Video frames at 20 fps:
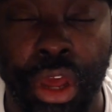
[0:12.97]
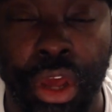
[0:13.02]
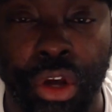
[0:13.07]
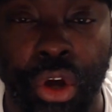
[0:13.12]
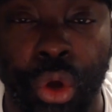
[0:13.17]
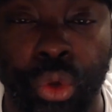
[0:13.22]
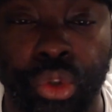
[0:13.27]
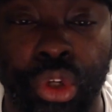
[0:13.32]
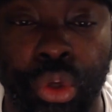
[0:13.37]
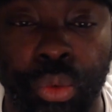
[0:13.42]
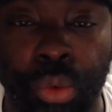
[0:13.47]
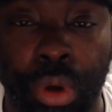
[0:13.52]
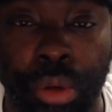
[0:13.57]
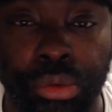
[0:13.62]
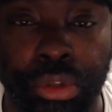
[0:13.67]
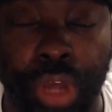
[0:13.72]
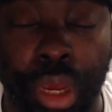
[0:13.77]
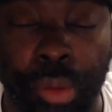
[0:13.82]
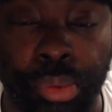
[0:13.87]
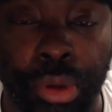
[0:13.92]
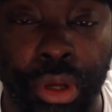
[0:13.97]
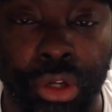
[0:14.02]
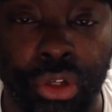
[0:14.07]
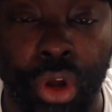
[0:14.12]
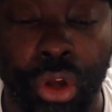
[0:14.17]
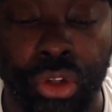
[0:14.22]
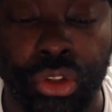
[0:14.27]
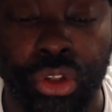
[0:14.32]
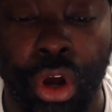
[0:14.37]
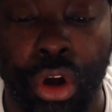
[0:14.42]
go to the website,
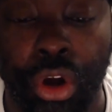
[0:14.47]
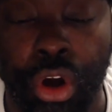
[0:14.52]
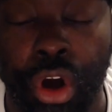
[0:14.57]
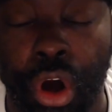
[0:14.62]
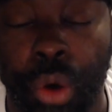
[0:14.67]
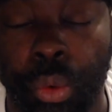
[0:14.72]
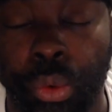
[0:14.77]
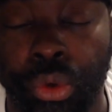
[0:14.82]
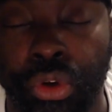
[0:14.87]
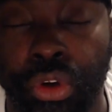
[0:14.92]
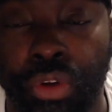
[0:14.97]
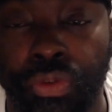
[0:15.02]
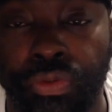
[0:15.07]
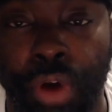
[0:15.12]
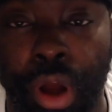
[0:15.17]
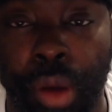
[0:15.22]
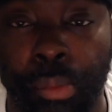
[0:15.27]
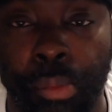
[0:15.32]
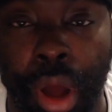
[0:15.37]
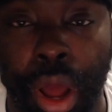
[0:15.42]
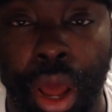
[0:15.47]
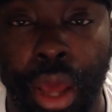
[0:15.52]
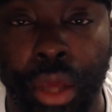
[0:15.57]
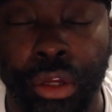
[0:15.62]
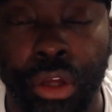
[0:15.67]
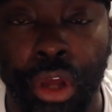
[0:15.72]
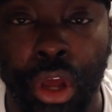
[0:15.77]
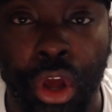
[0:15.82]
pickdawgz.com, where you can find my